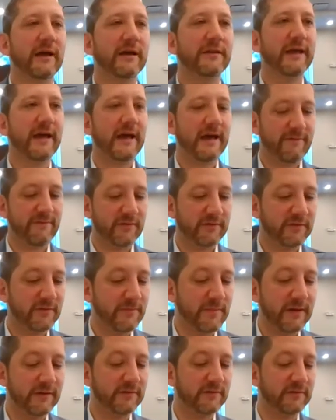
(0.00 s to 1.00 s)
they have, it's
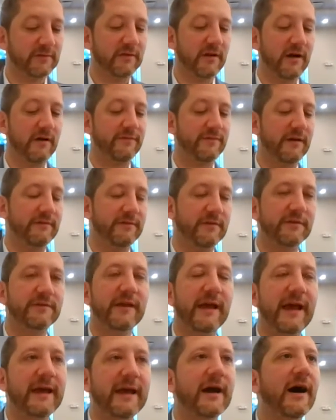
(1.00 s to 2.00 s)
amazing stuff. They have
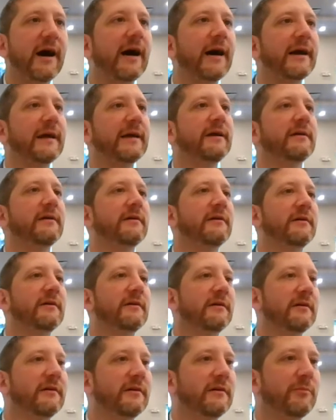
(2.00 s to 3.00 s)
this AI
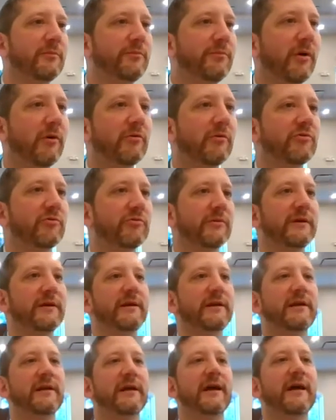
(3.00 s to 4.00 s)

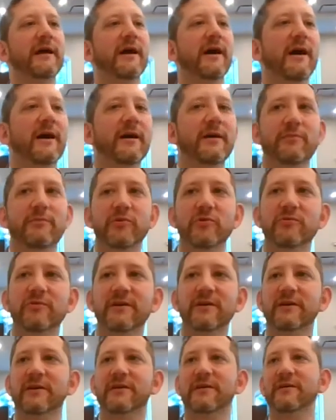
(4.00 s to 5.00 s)
poetry and AI
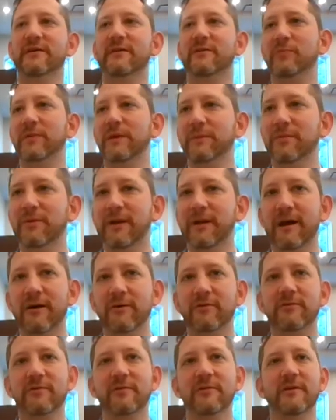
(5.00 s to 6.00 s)
music that's being put
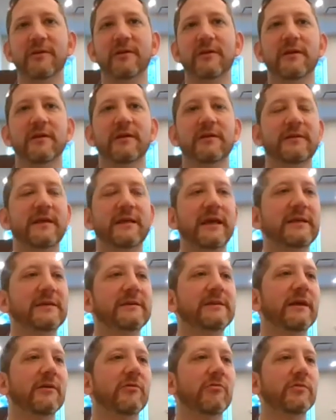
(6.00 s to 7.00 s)
out.
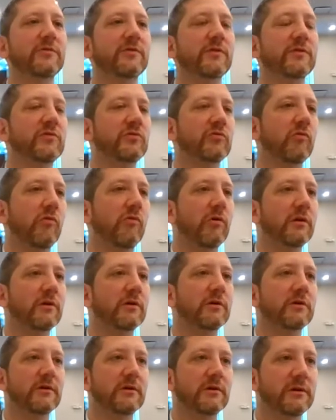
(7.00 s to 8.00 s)
There was a
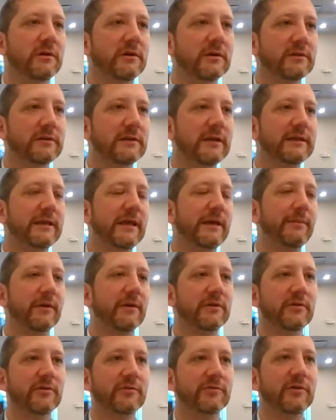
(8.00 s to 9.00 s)
song that came
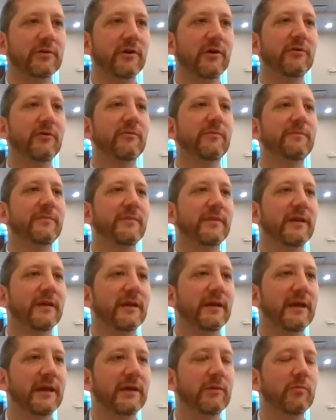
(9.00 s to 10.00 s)
out years ago,
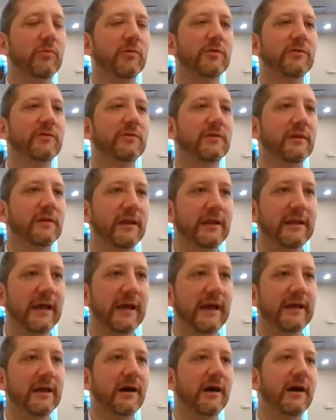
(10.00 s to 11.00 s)
it was an
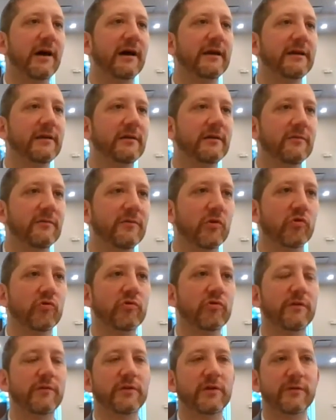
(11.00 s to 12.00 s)
AI version of a